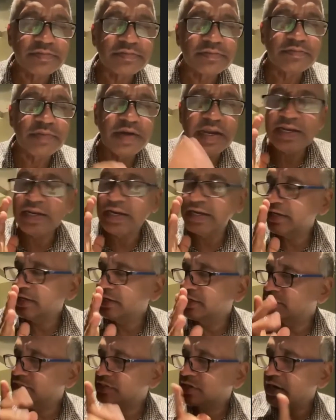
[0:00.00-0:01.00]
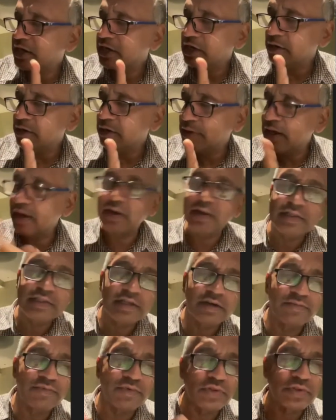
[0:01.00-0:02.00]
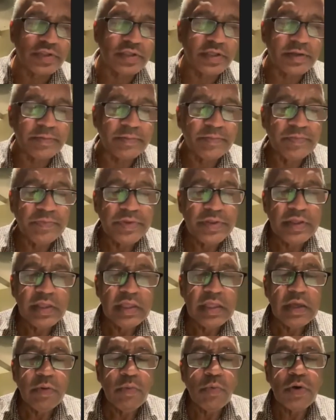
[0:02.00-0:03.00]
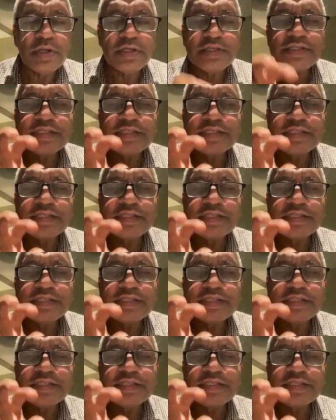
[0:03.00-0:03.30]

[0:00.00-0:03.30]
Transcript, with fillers: mind getting distracted by another vritti. What is